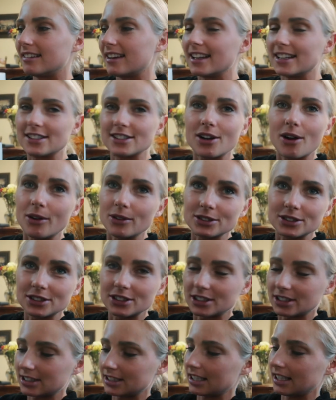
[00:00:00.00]
it's also
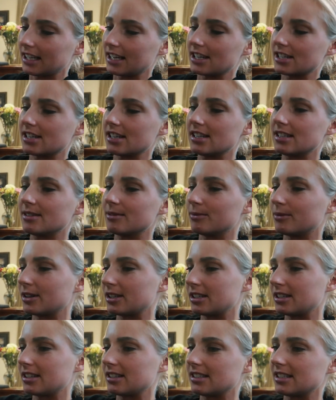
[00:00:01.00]
just delicious.
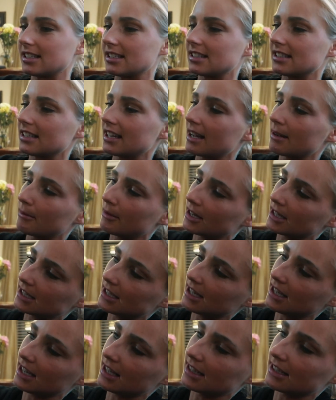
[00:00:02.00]
What does it say in my
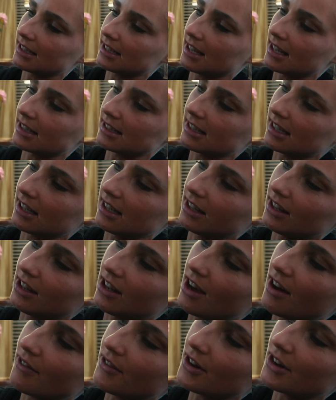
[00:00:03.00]
tea? It says,
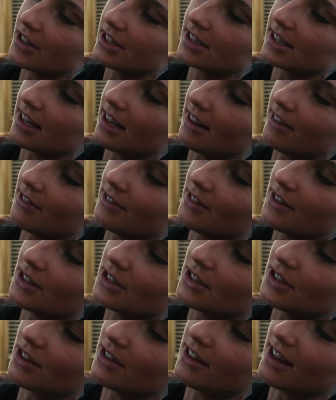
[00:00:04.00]
love yourself
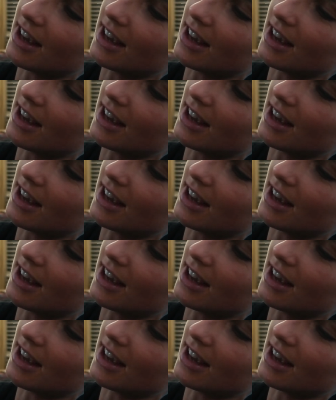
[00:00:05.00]
so